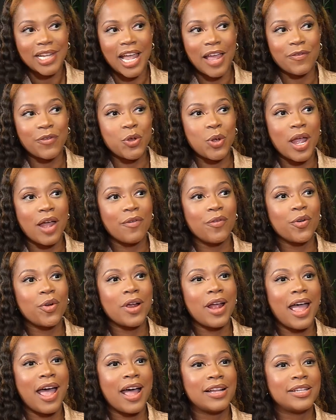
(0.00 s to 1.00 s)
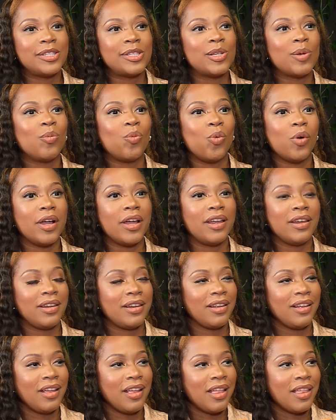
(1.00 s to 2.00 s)
Have you ever had someone
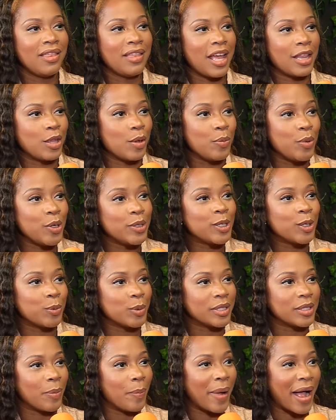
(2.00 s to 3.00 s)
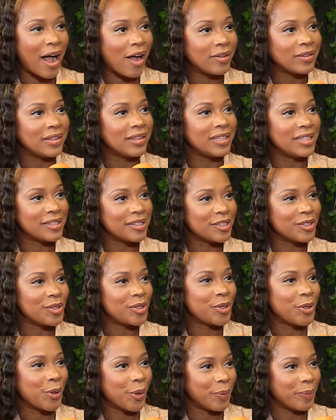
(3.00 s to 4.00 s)
that the music was about listen
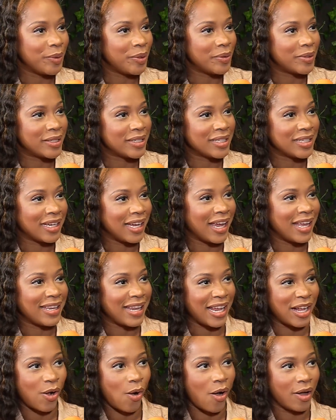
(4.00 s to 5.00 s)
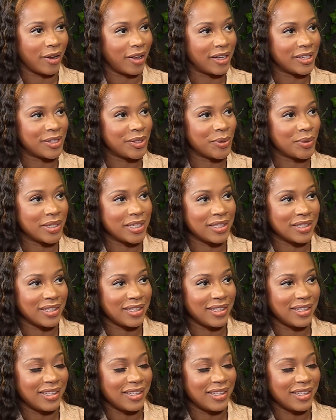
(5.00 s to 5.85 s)
to your music and you caught on to it?